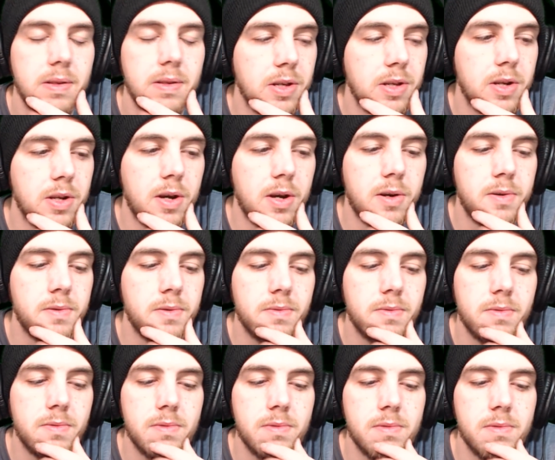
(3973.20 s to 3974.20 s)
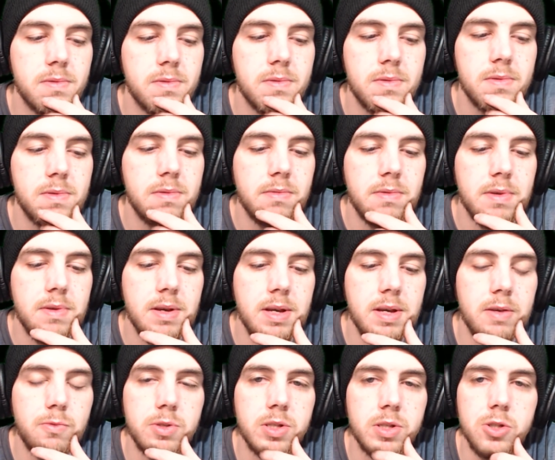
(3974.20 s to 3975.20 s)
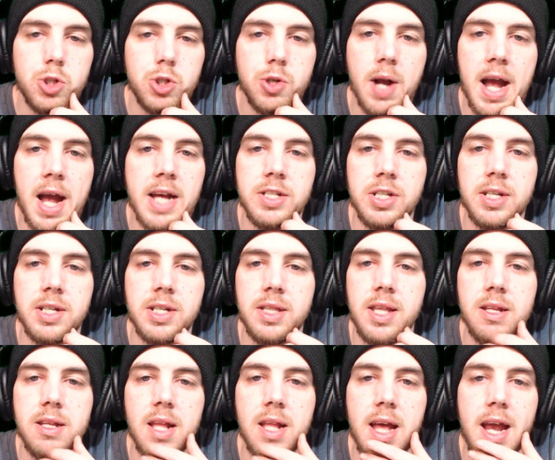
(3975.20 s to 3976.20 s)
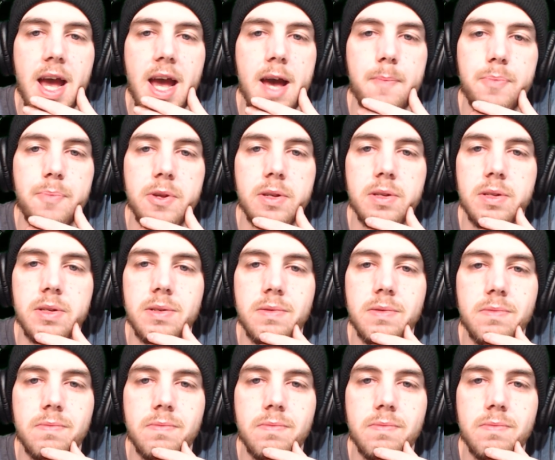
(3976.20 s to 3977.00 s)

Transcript: You know, it was a tragic thing that happened